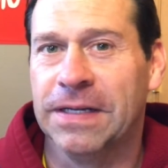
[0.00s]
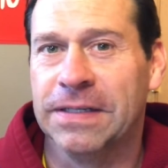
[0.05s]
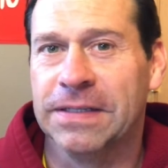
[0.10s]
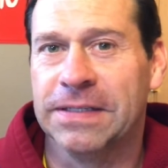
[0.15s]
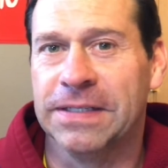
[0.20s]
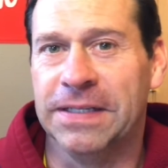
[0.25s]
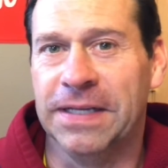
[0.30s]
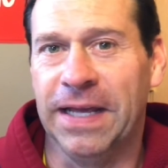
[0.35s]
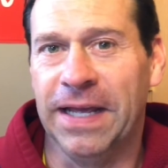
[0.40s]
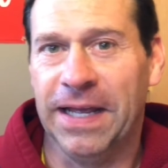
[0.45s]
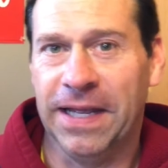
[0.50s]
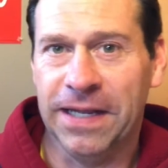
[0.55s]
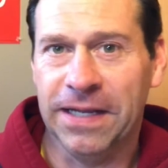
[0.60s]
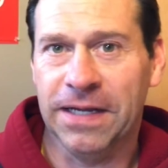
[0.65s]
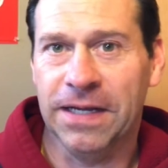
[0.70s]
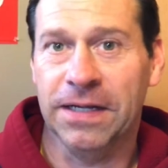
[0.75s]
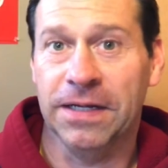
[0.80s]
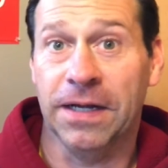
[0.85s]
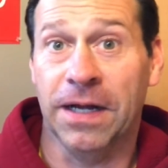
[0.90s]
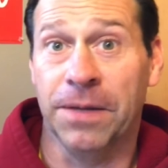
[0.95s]
Today,
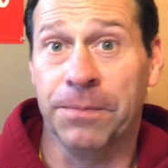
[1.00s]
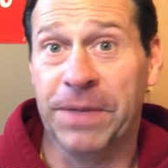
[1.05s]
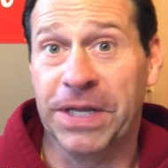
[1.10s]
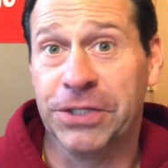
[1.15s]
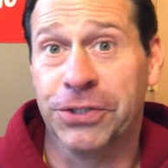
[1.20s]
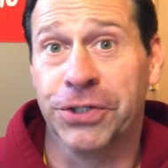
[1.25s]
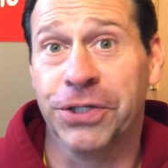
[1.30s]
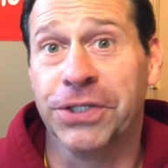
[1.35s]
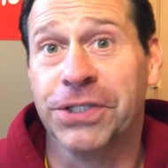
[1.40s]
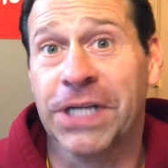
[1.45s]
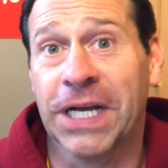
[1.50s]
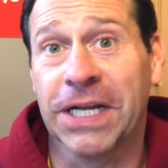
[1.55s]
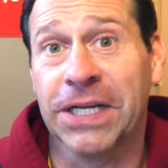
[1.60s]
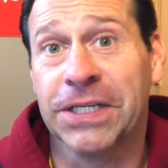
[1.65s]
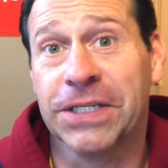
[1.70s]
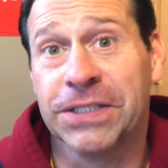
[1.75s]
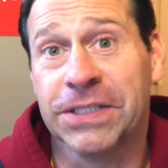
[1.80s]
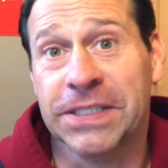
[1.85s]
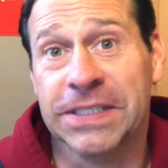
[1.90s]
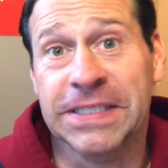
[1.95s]
make sure you check
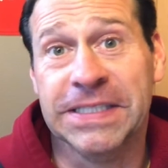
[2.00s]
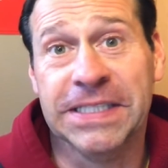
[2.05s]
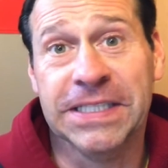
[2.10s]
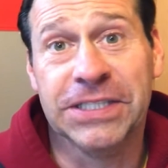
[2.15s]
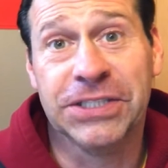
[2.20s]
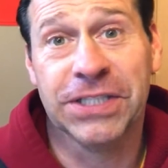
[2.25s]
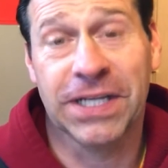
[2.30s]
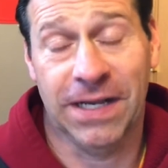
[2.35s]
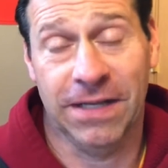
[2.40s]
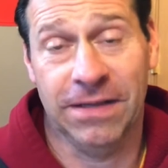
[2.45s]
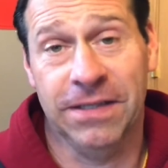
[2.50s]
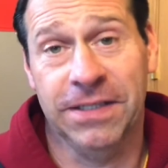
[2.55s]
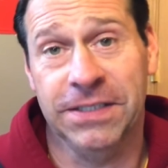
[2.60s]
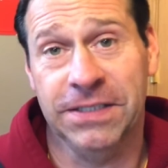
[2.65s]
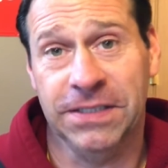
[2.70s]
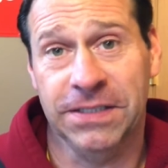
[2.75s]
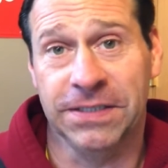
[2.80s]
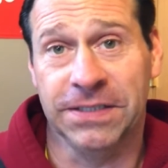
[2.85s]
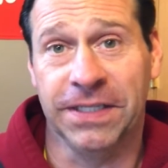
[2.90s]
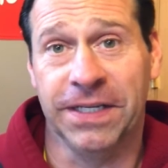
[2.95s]
the
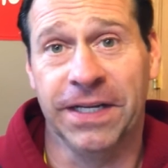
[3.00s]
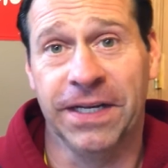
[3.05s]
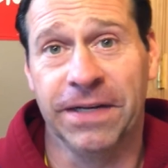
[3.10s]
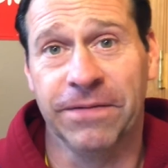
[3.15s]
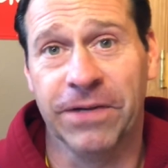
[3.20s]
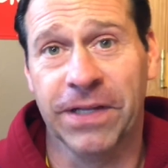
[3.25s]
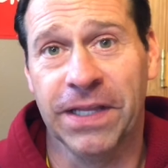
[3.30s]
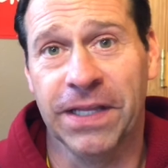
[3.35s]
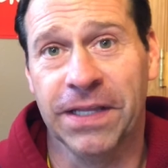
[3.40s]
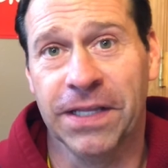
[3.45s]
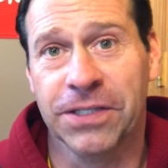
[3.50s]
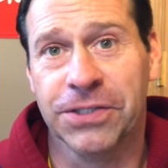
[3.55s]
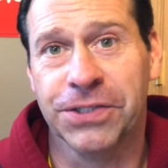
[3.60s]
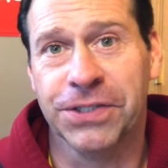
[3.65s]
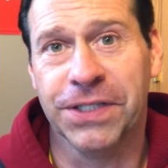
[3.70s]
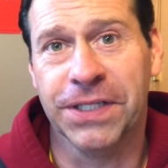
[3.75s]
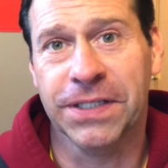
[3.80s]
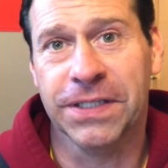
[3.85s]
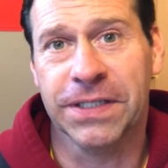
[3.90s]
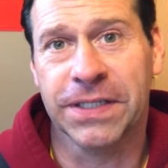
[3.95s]
checklist and get everything that you
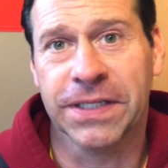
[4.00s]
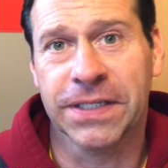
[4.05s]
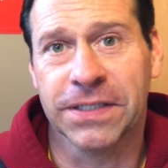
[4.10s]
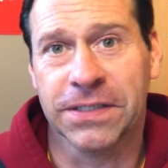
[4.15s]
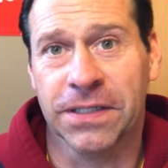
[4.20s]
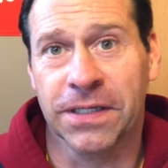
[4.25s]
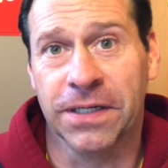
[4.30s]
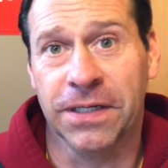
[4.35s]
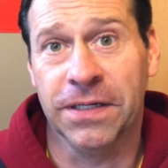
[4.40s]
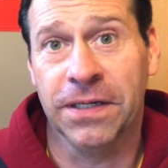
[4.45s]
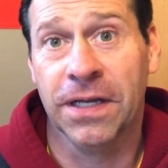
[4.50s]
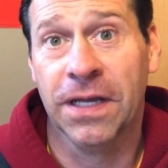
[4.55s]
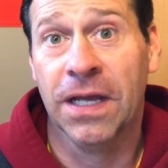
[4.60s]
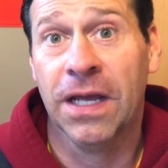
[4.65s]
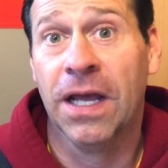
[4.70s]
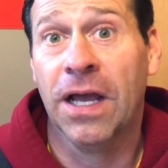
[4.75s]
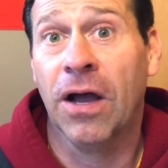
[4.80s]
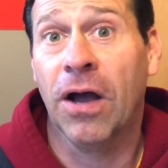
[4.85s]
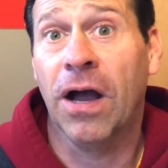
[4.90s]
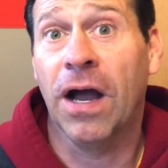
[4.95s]
need to get done.
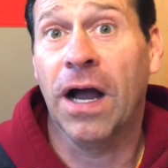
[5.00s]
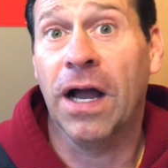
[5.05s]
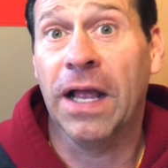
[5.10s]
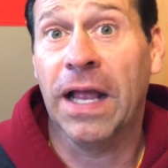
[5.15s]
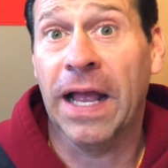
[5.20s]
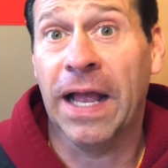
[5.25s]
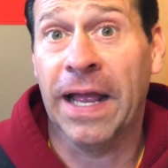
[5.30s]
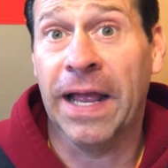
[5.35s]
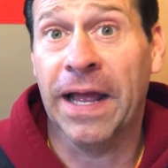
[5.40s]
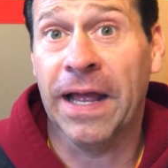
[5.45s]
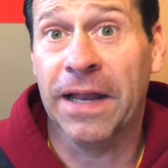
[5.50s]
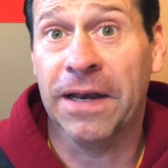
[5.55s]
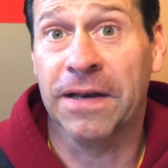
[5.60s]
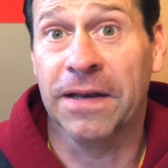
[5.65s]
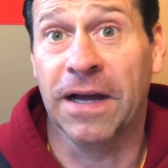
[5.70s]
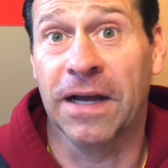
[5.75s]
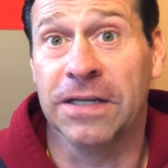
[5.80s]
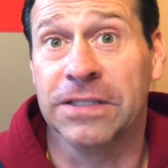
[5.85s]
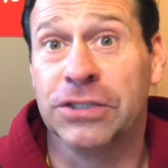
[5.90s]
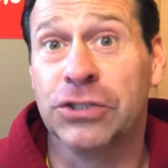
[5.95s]
And
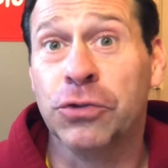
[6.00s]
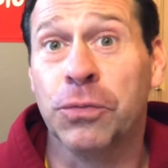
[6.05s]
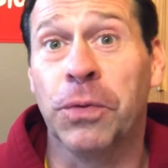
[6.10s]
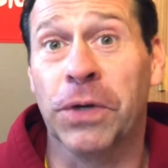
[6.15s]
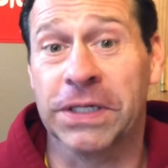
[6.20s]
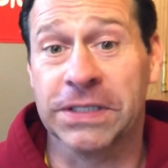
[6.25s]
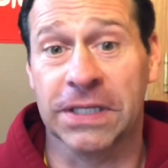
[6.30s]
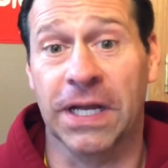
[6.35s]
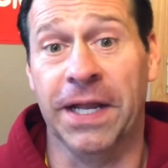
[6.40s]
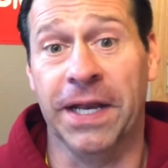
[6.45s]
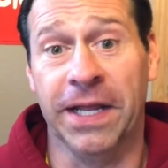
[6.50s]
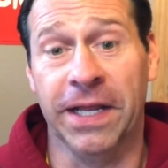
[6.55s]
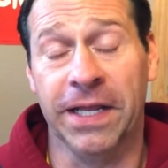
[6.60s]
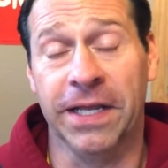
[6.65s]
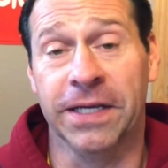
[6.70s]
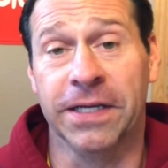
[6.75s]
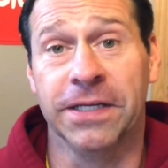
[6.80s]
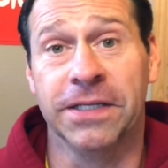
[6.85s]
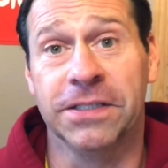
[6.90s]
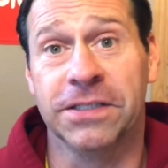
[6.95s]
super exciting
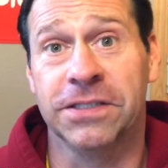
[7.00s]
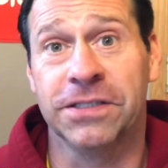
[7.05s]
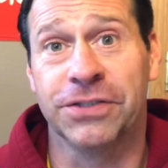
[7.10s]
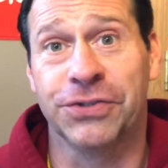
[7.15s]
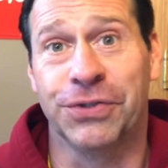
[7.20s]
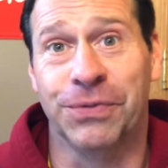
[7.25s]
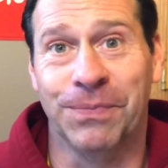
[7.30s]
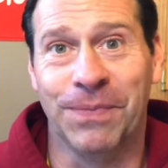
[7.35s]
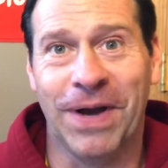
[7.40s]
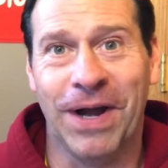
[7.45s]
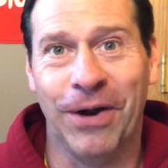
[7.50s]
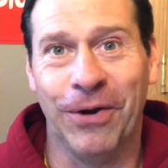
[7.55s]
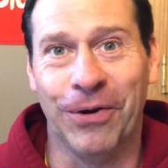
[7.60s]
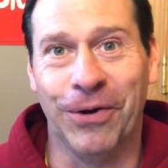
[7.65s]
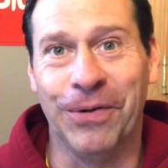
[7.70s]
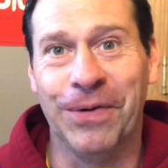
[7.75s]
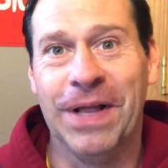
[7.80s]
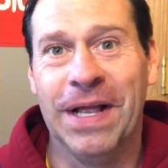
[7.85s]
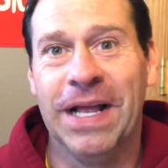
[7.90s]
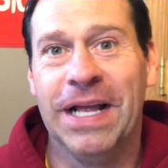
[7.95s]
is
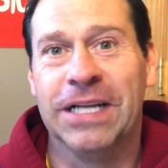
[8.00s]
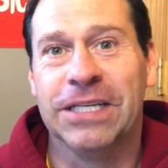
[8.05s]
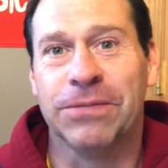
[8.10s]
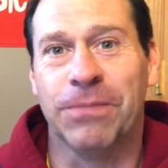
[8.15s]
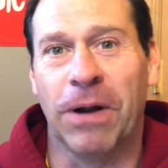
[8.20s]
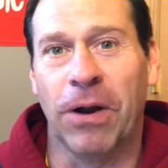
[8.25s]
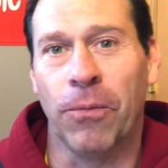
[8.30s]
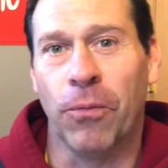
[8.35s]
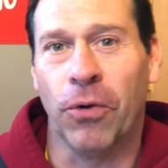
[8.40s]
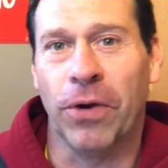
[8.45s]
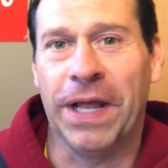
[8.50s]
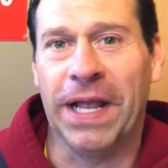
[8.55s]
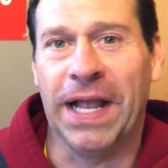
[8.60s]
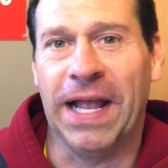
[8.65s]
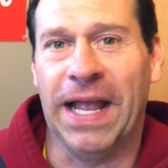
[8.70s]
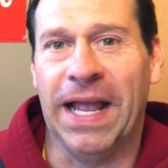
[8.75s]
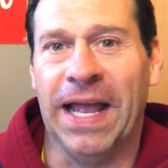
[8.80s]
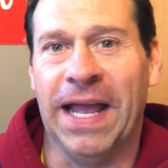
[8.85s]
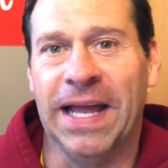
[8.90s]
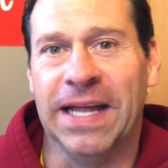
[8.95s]
tomorrow morning
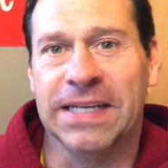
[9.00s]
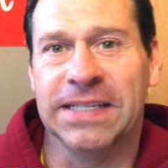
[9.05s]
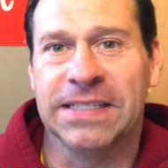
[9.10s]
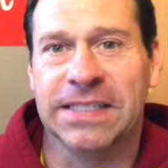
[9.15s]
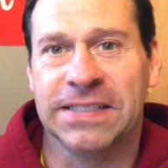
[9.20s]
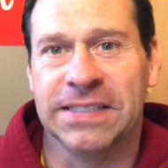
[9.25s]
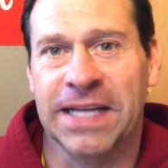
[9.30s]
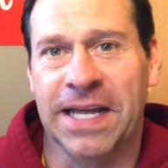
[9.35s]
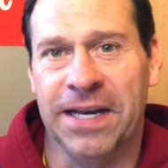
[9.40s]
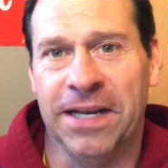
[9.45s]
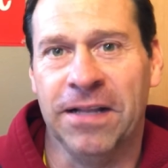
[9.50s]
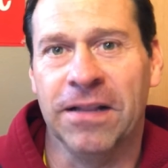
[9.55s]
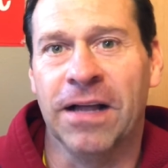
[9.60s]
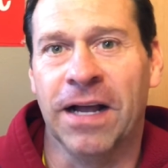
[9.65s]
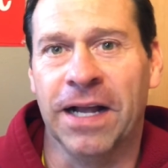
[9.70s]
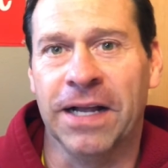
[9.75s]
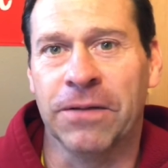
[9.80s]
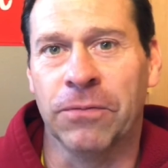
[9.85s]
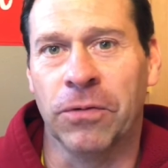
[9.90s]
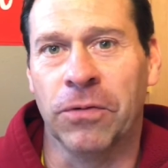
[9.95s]
at 10
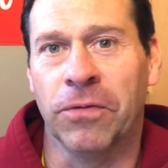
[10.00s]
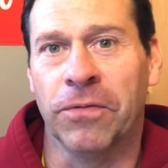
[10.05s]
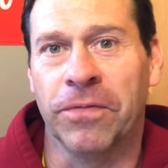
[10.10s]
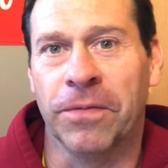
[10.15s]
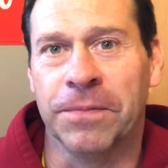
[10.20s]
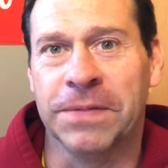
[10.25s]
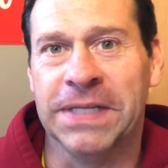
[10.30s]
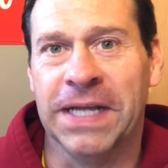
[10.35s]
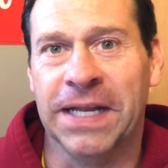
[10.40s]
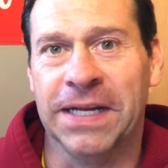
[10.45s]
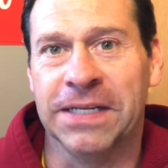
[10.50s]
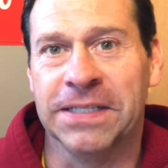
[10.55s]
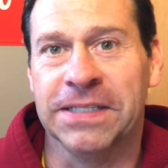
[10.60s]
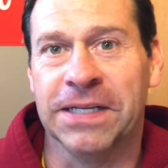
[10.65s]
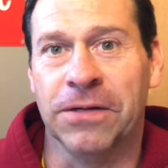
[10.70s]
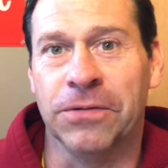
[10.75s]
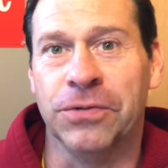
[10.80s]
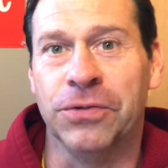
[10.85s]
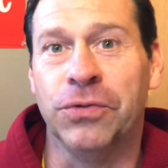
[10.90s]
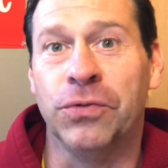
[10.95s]
o'clock, and we'll go from 10
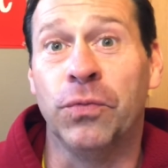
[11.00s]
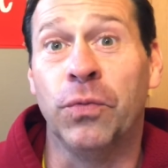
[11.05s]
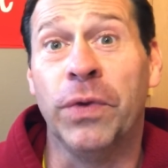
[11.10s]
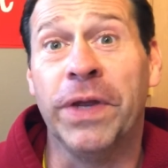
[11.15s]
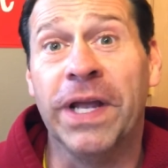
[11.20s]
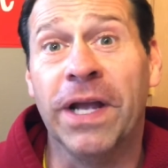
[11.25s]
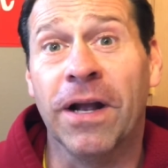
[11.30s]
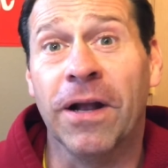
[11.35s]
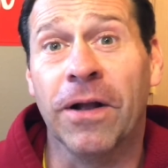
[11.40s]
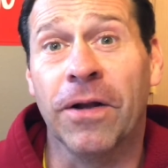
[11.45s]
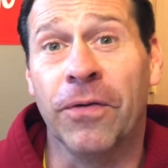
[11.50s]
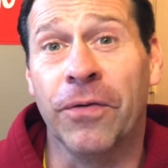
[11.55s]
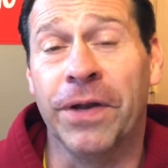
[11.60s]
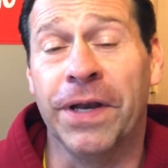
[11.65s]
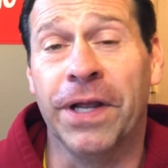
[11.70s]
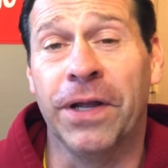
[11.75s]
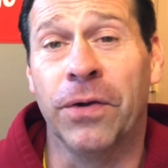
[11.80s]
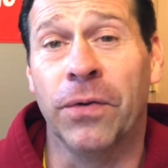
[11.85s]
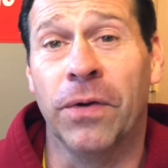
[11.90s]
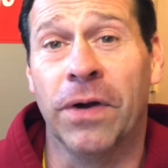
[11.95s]
until noon. We are going to
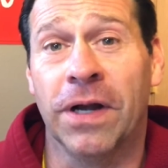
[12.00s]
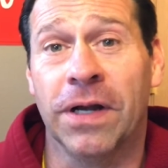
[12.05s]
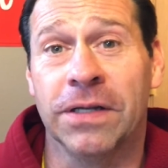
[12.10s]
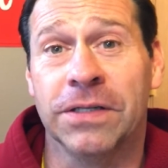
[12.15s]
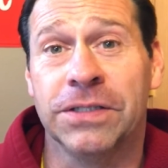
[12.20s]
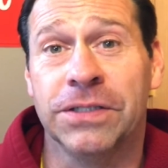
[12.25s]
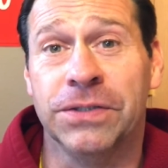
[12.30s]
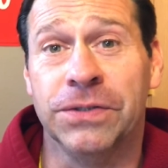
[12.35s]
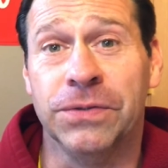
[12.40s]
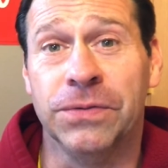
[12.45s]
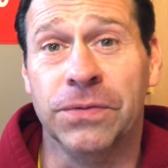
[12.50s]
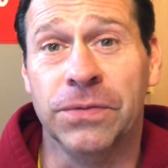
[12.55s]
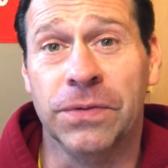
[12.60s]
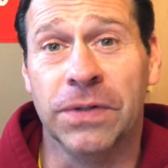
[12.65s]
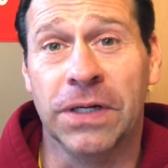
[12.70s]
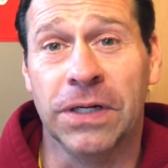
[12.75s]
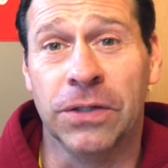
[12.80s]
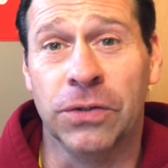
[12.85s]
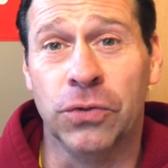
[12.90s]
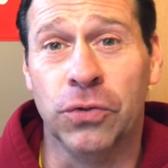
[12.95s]
go on to
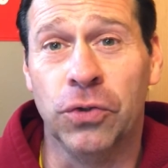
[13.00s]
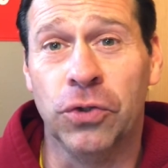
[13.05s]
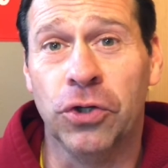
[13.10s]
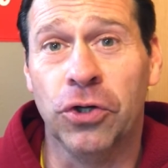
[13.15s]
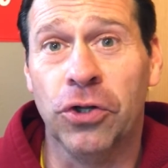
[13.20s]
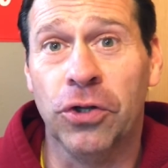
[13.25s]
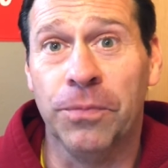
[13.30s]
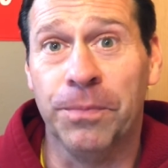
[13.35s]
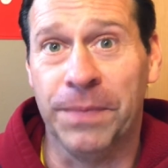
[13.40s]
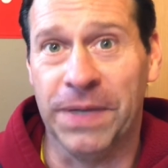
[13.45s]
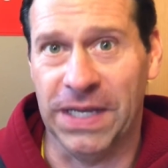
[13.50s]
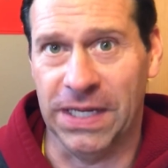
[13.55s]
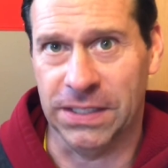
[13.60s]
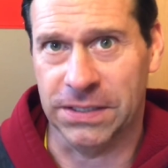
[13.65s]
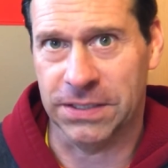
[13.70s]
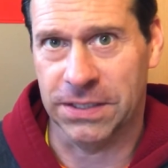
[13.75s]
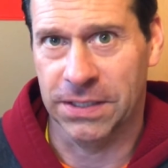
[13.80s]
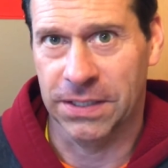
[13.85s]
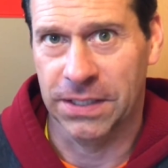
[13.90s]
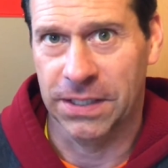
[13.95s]
Google
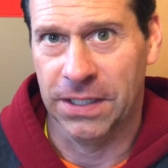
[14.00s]
Meet.